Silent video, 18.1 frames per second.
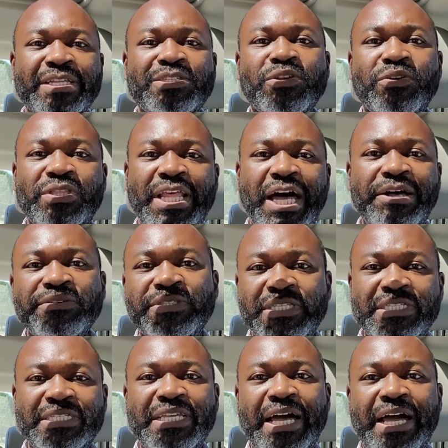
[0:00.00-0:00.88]
So now's the
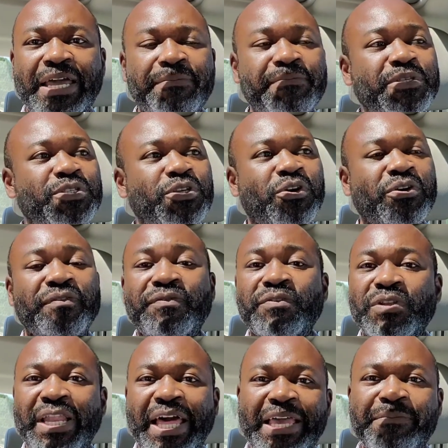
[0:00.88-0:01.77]
time. So if
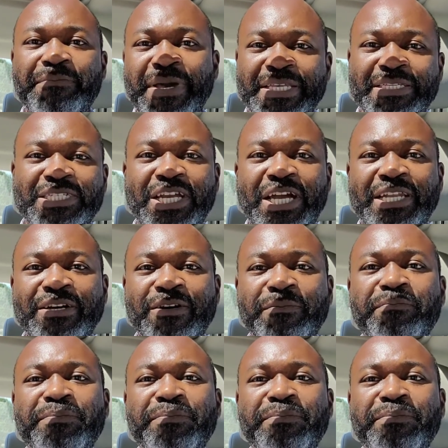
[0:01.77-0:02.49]
you like my channel,